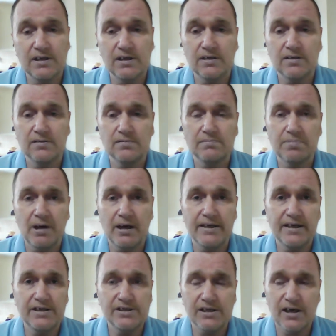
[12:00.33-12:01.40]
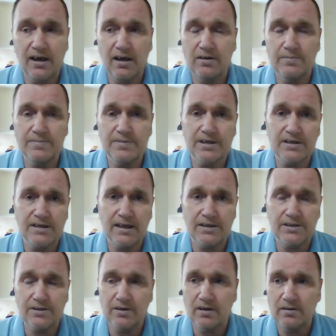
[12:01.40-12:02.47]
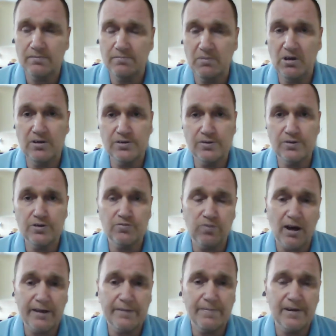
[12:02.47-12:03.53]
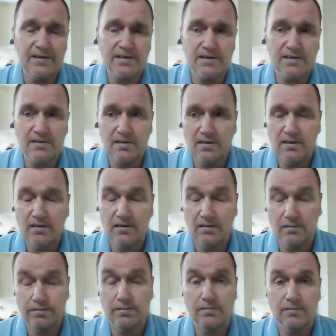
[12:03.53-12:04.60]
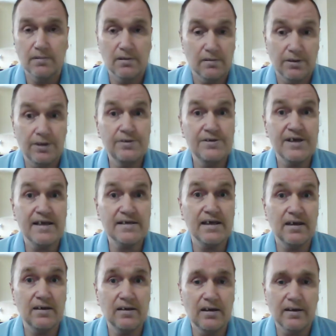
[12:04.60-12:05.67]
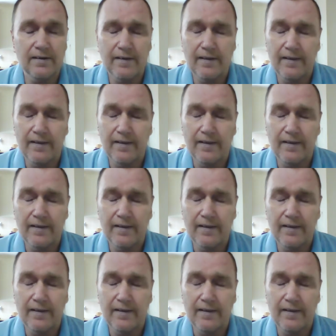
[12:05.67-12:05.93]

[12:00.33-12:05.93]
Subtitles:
that break into your homes, etc., murderers, rapists, who does that sound like?